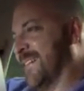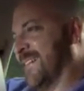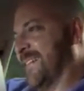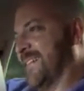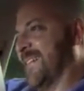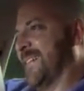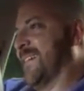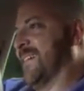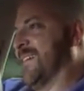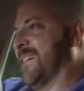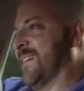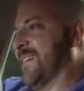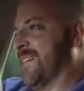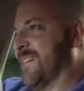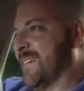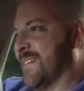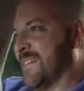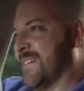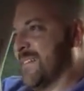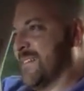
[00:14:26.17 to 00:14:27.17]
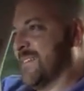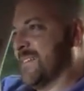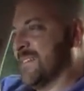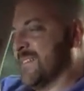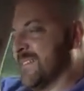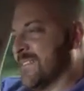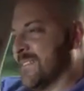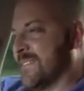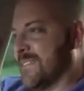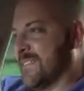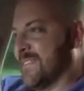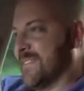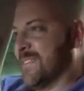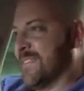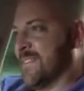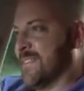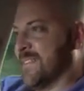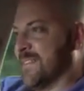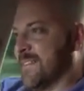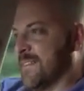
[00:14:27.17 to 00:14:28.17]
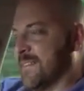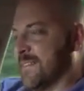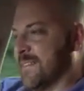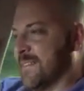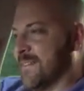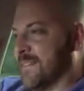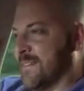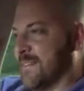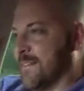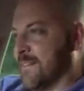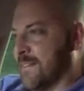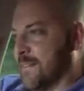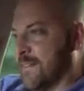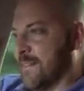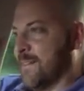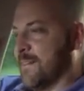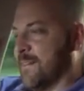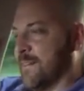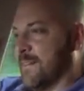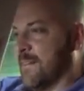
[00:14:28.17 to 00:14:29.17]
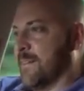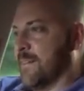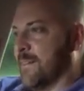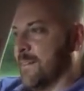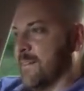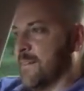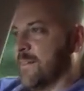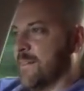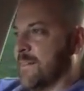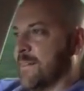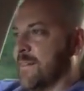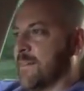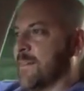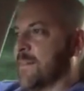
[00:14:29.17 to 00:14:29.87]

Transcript: No words are spoken by the person on screen.